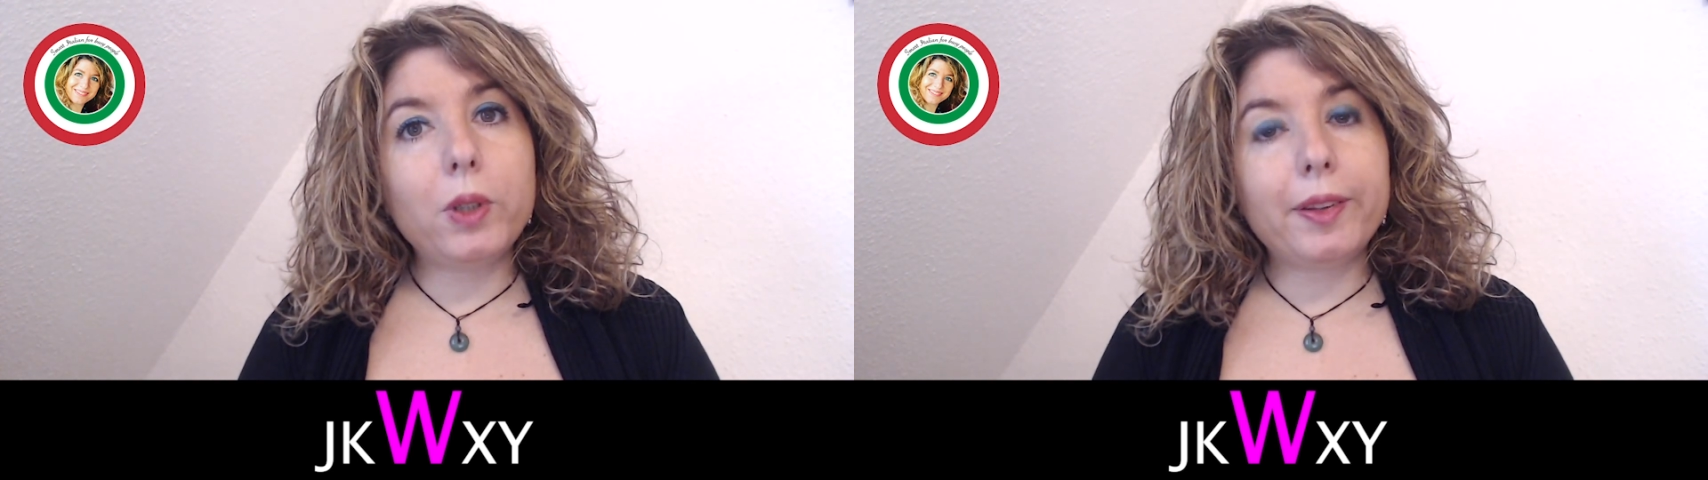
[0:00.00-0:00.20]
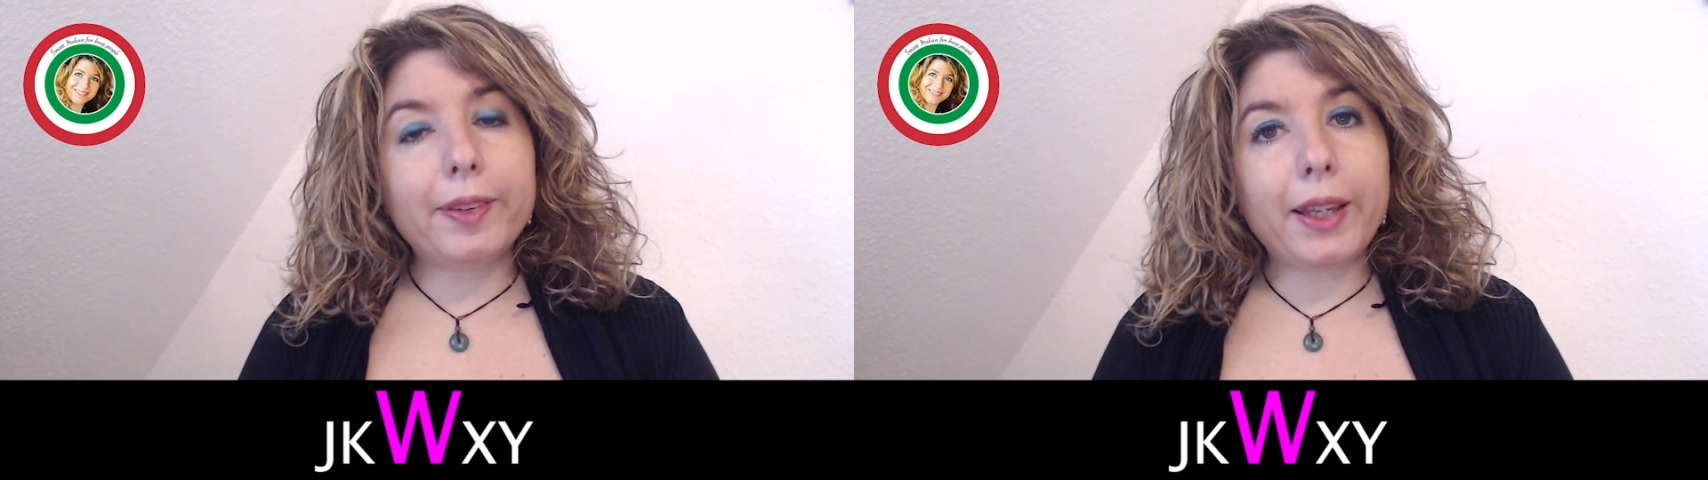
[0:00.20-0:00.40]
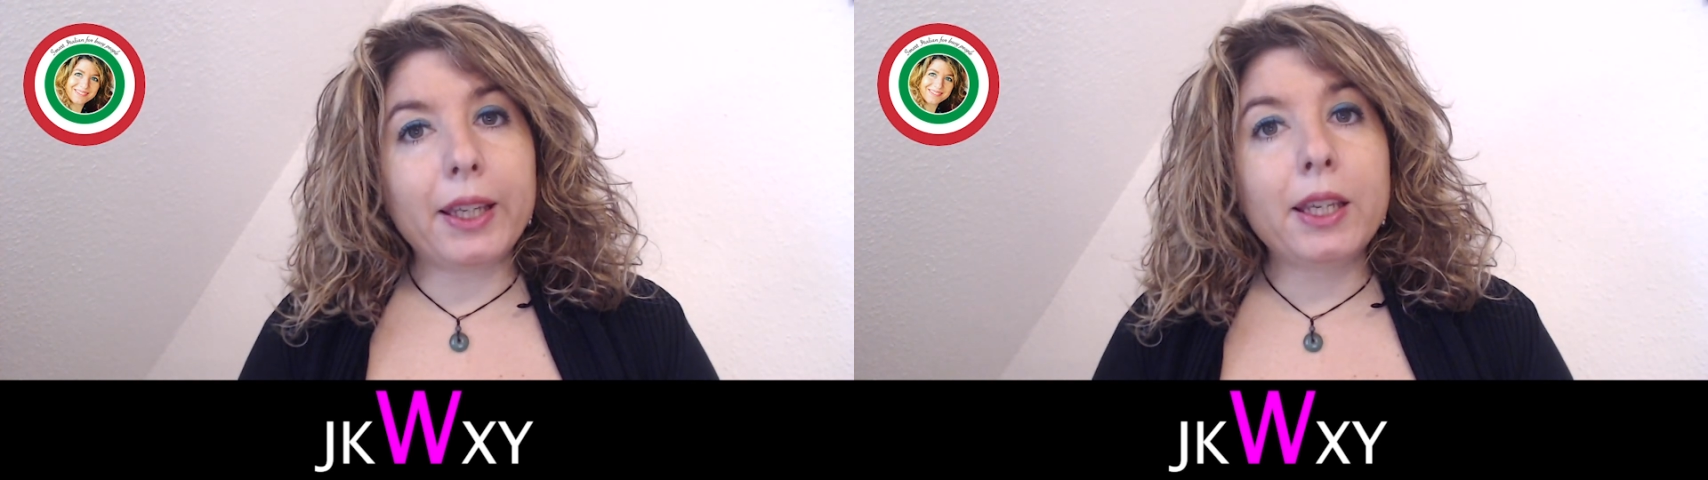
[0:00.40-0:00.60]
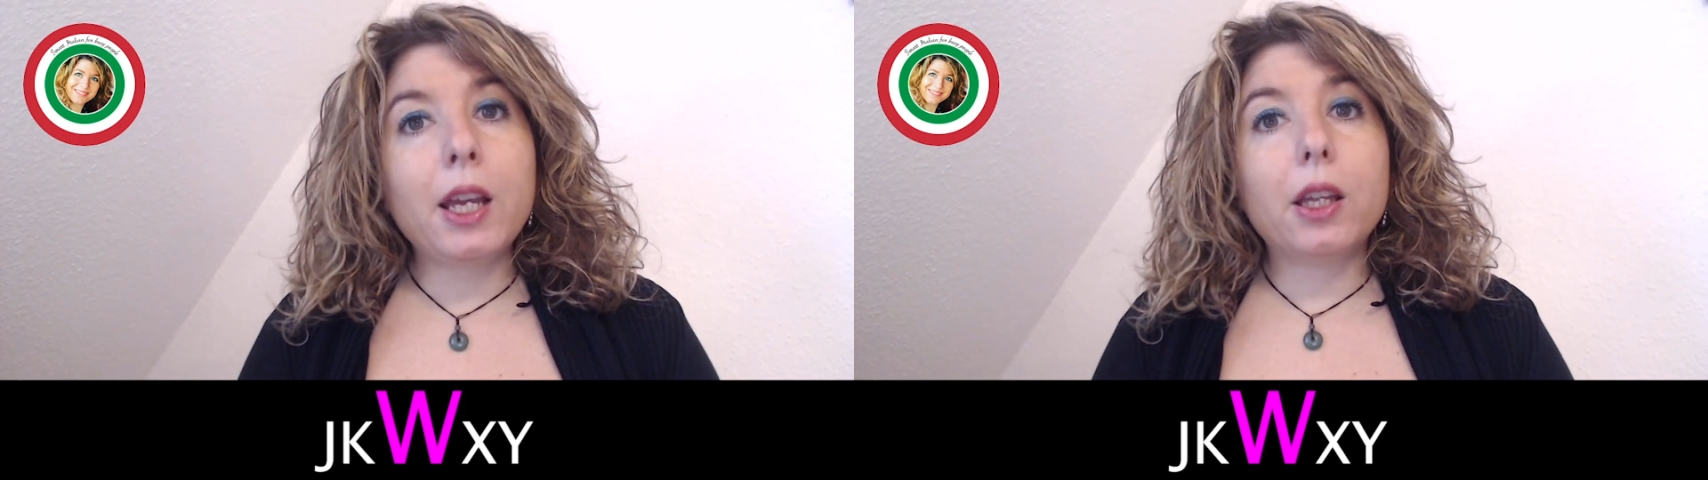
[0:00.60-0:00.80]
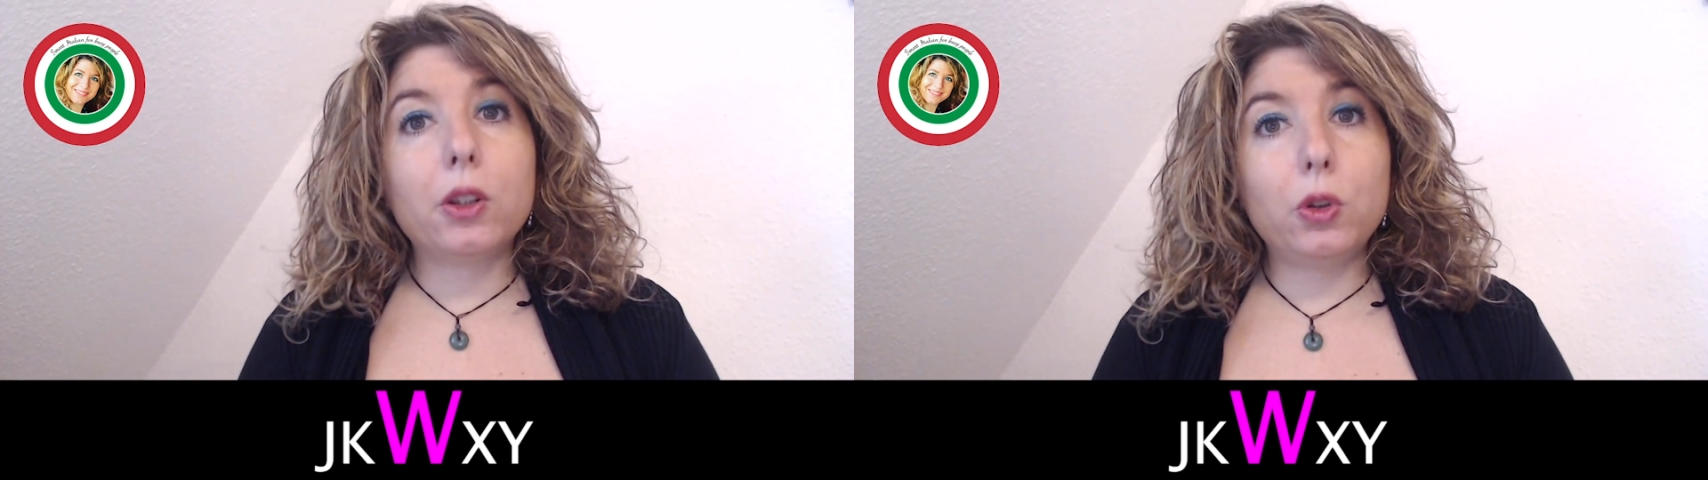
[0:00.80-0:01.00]
say
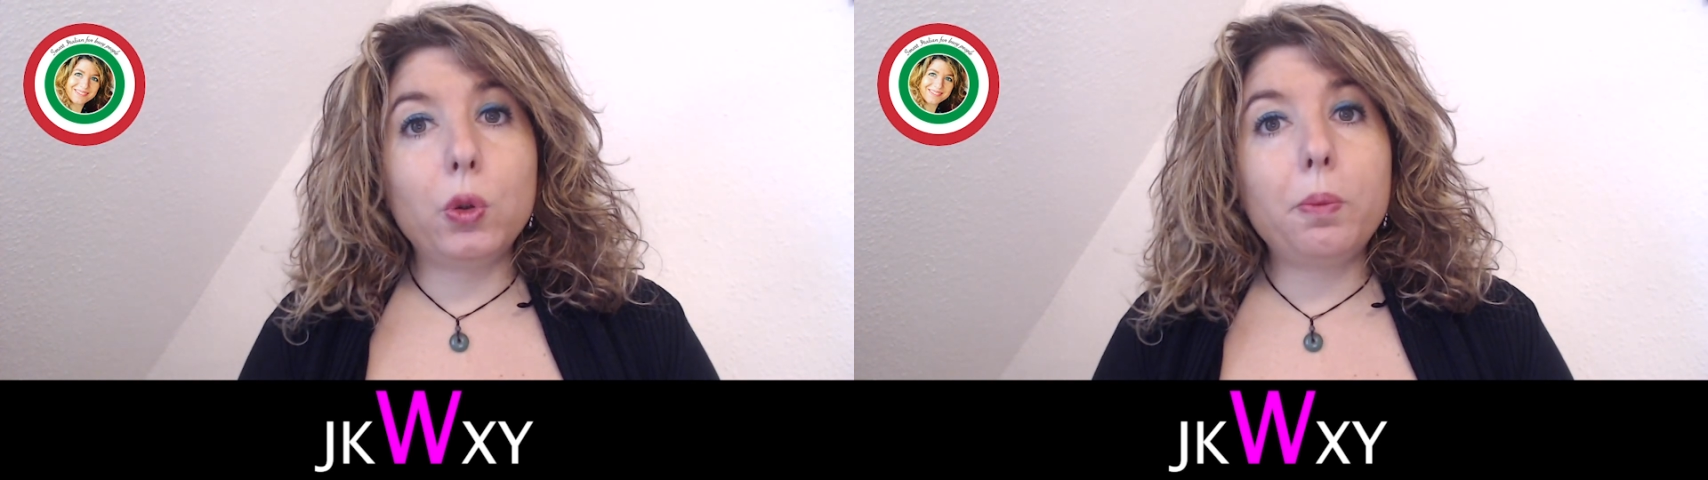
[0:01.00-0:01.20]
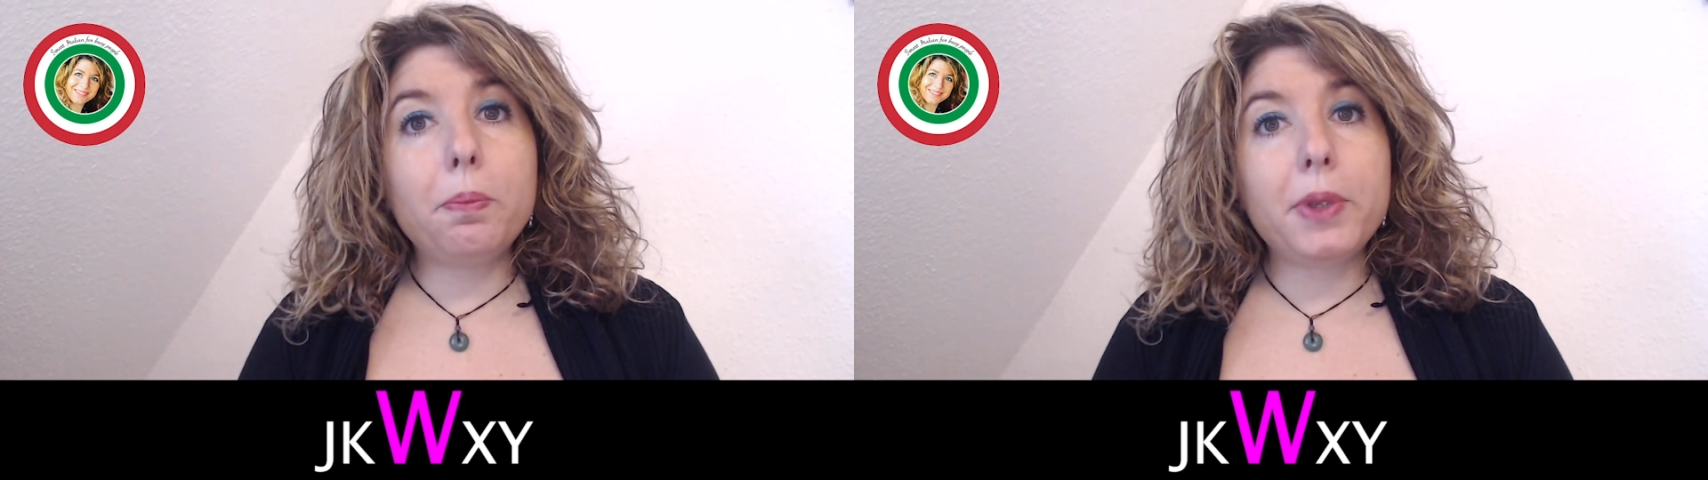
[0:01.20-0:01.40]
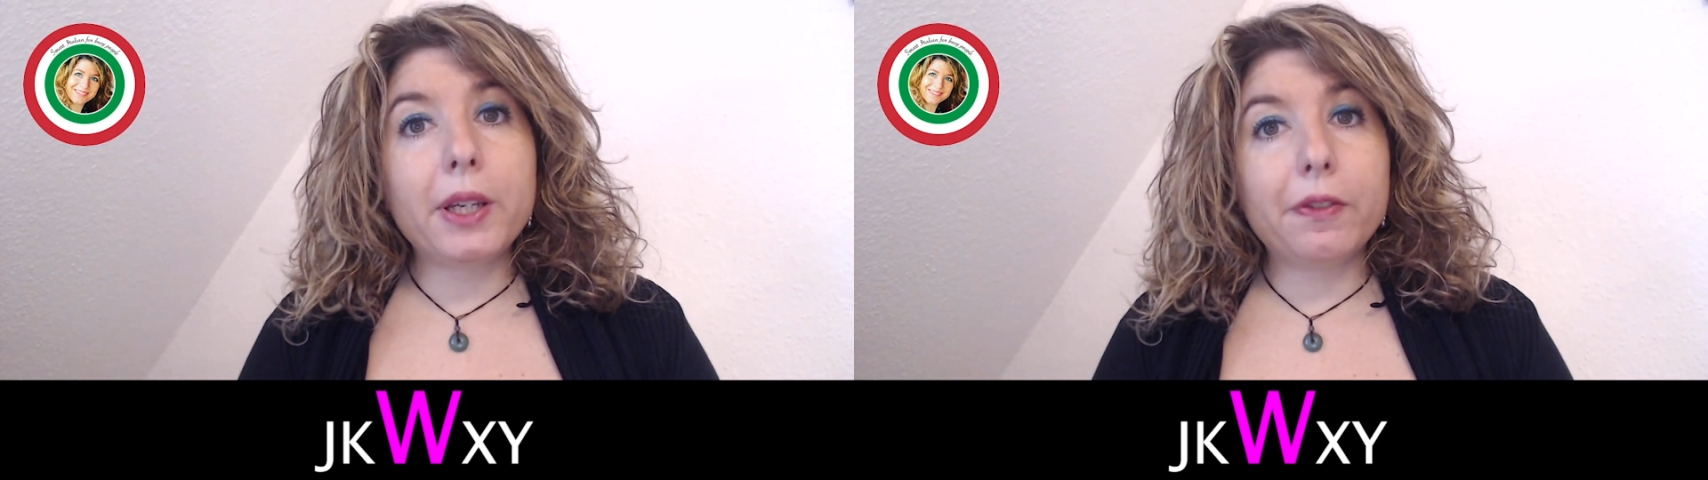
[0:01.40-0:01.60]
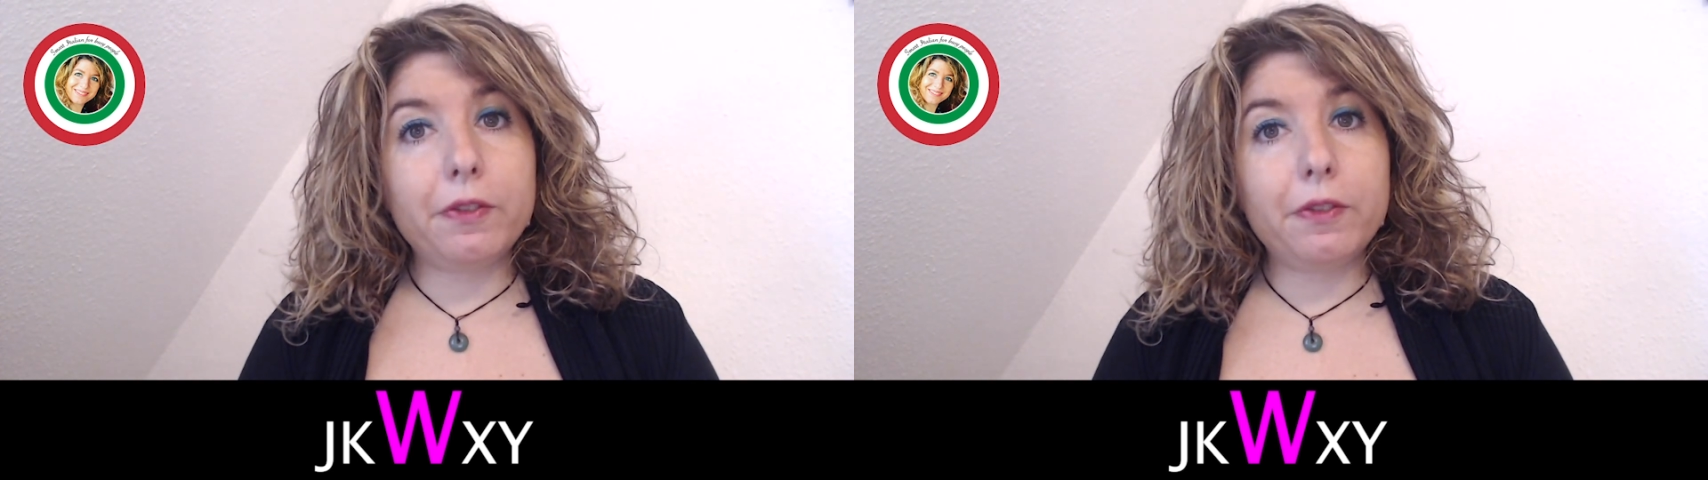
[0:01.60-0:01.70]
W,